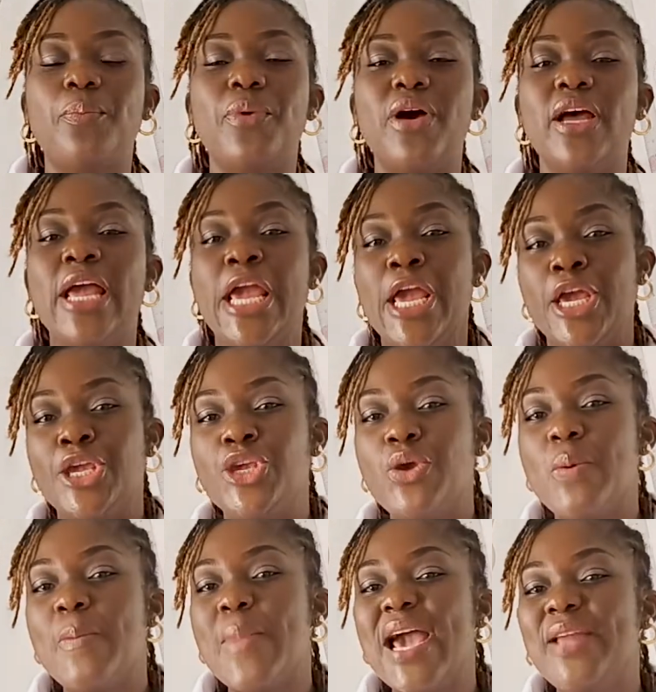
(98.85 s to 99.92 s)
But
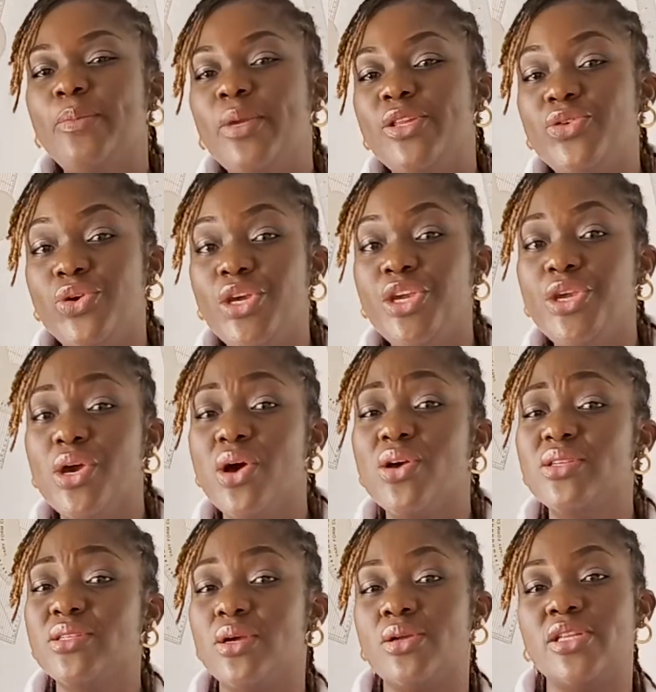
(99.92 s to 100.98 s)
you might be doing
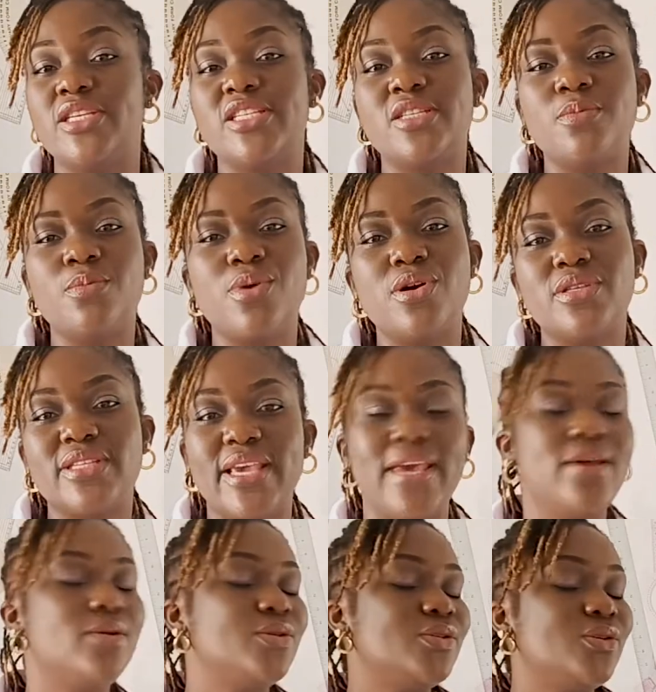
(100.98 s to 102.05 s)
yours on a small
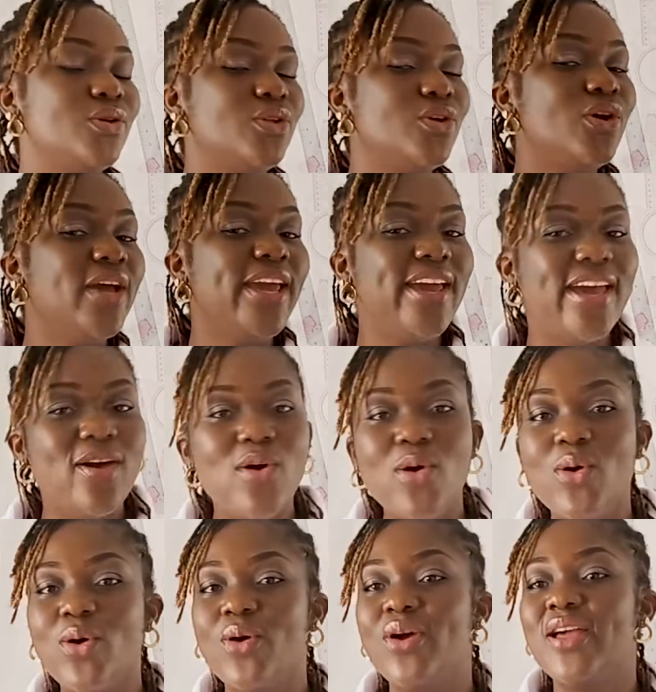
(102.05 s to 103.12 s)
scale, so don't
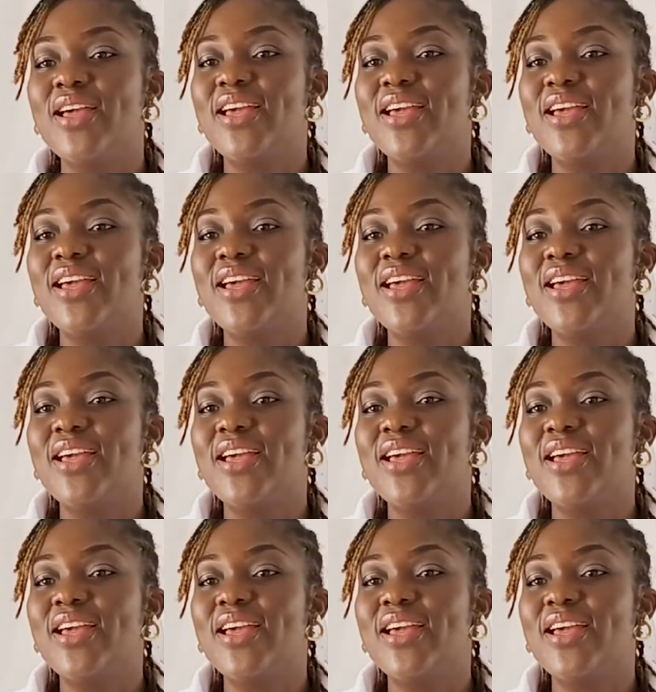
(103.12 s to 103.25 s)
go